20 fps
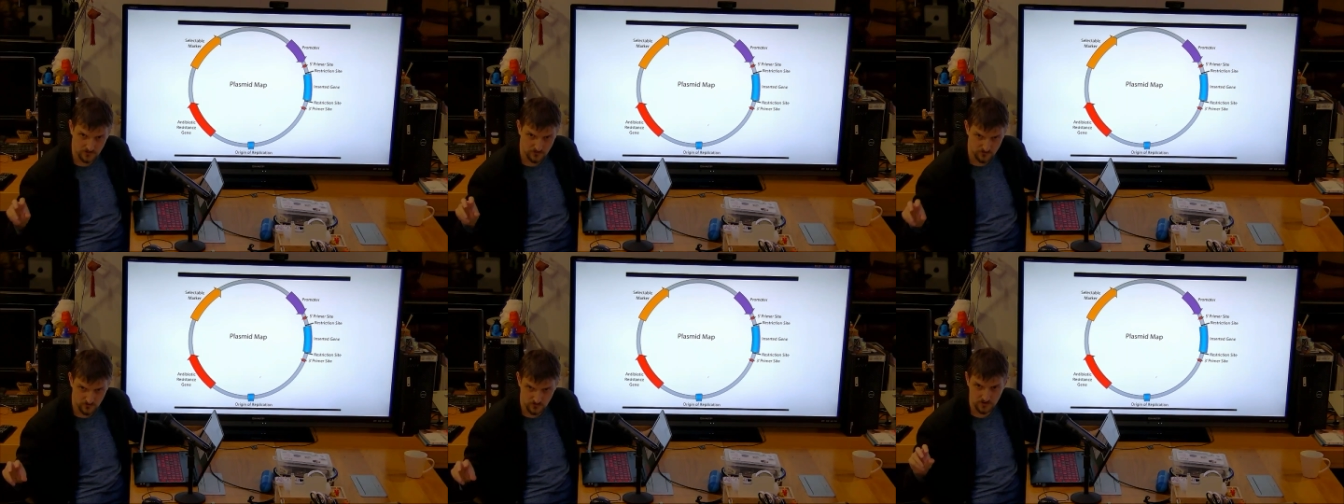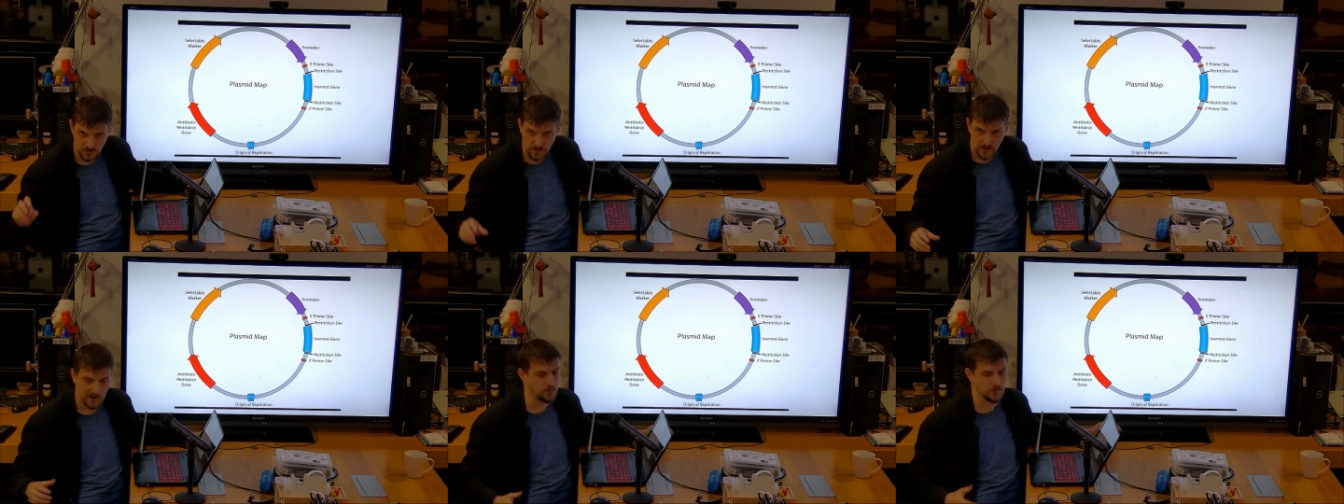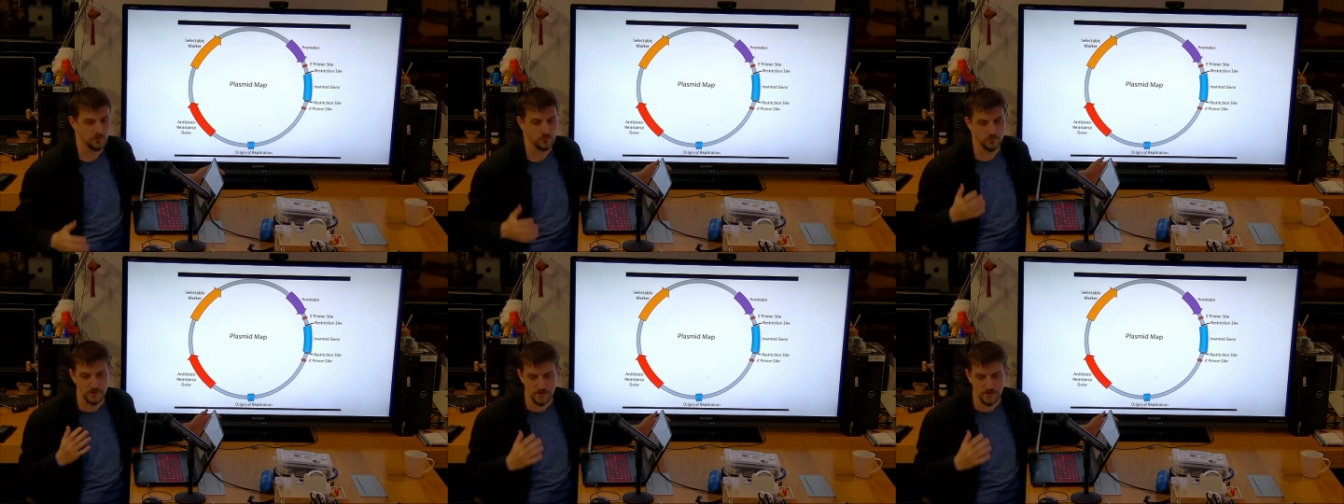And we
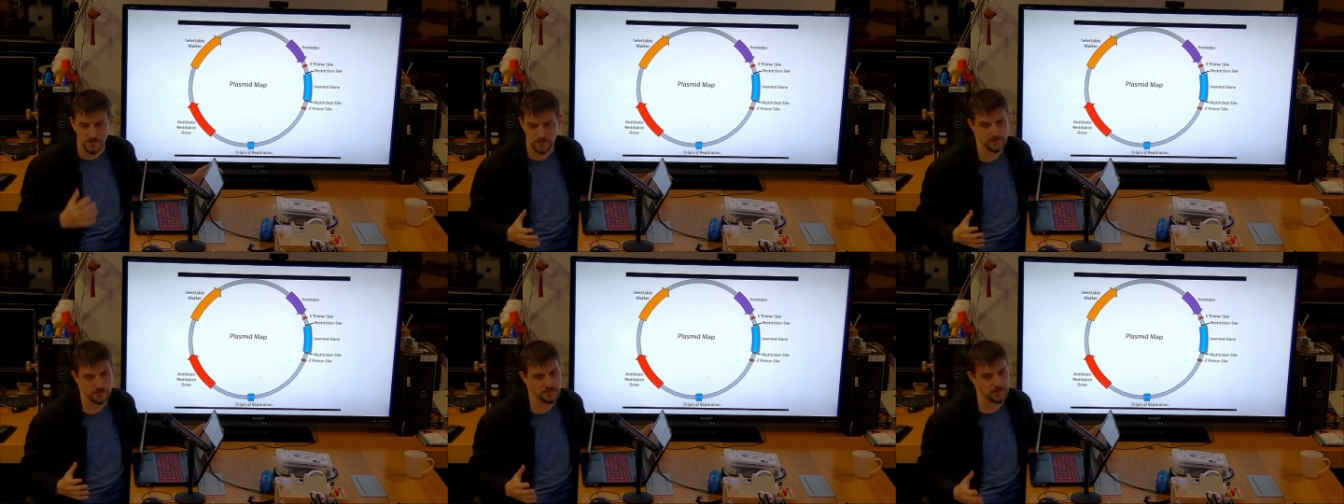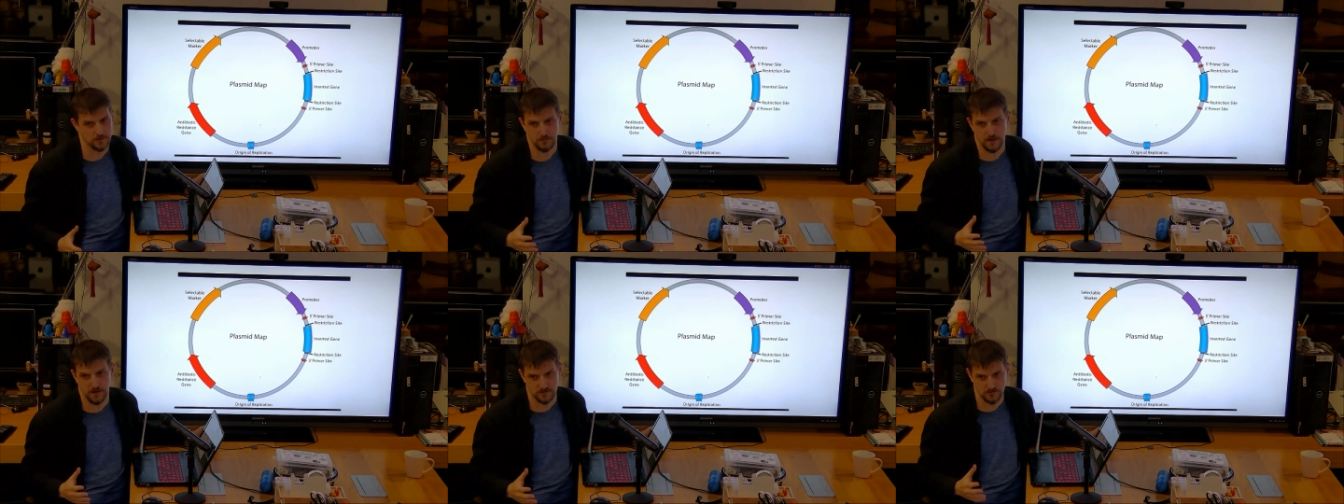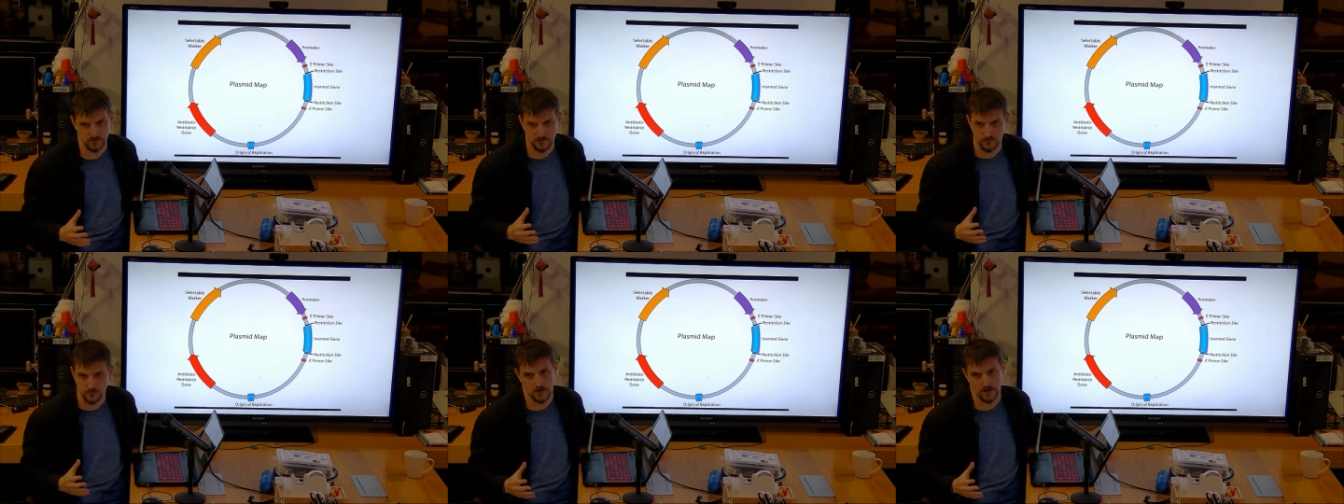really like bacteria
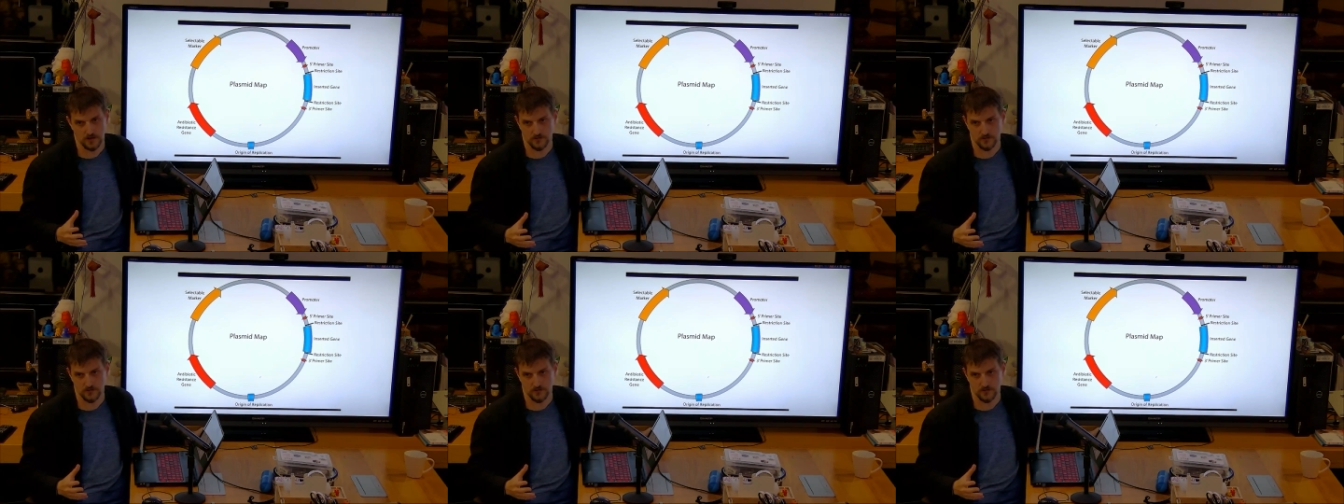as like a